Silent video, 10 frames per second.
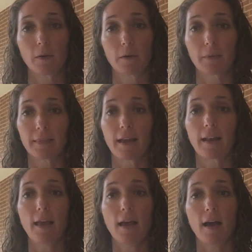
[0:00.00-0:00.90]
on with that.
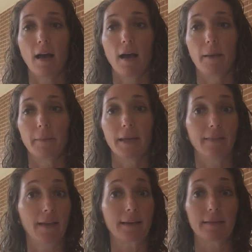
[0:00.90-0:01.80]
And
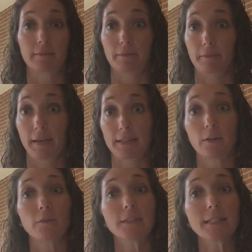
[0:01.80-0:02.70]
like
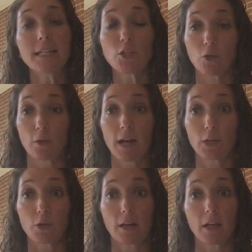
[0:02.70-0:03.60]
myself as a teacher, I
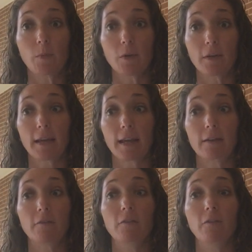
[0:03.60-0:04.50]
try to communicate
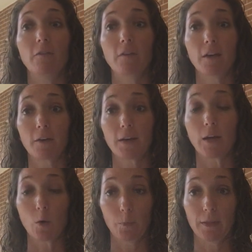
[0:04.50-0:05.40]
very
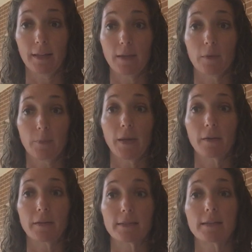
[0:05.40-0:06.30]
openly with
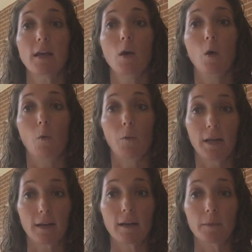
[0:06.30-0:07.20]
parents when
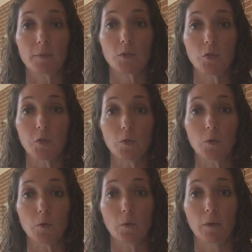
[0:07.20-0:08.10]
it comes
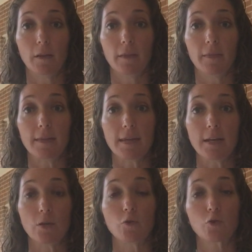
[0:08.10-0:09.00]
to
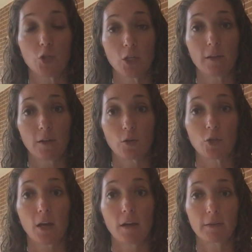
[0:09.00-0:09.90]
the nutrition their
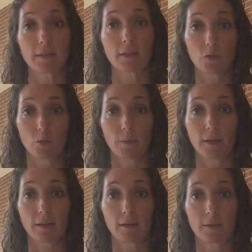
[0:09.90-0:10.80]
child is
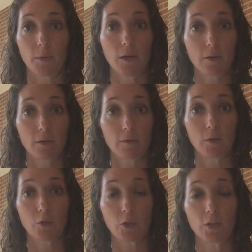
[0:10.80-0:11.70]
consuming, because we all know
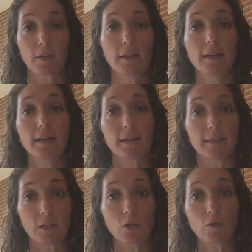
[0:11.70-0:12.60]
nutrition
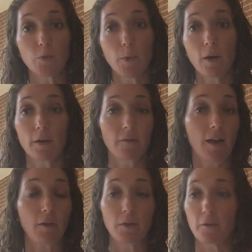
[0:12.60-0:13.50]
is a huge part of
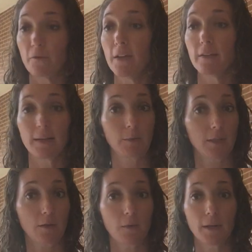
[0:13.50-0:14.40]
how you're feeling,
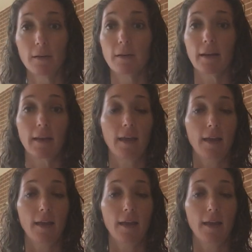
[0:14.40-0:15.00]
what's going on,